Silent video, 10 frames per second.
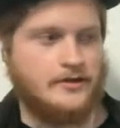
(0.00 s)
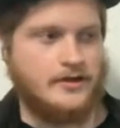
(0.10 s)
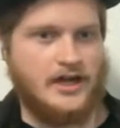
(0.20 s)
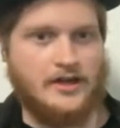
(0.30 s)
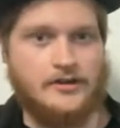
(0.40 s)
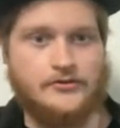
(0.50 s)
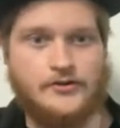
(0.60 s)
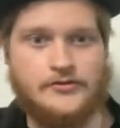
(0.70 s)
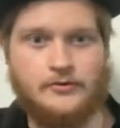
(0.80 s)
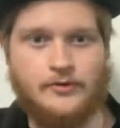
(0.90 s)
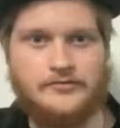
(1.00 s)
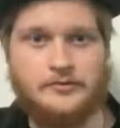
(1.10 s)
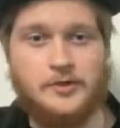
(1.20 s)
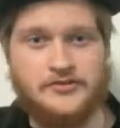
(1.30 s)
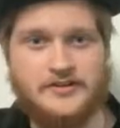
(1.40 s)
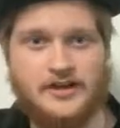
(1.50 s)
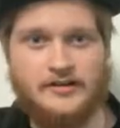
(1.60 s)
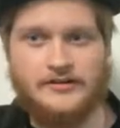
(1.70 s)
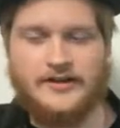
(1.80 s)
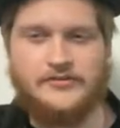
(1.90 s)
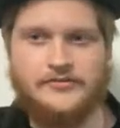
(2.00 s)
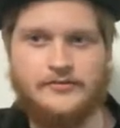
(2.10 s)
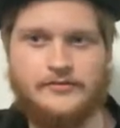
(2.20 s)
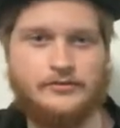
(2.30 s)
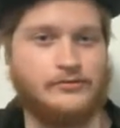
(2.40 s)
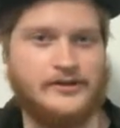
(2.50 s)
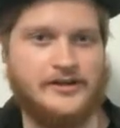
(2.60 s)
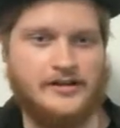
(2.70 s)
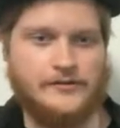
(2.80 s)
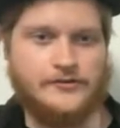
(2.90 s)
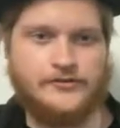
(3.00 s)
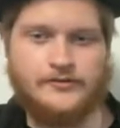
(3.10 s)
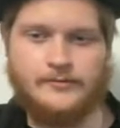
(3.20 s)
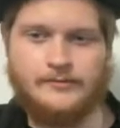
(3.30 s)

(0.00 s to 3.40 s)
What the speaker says: There's also one for multicolor. It has 3 colors.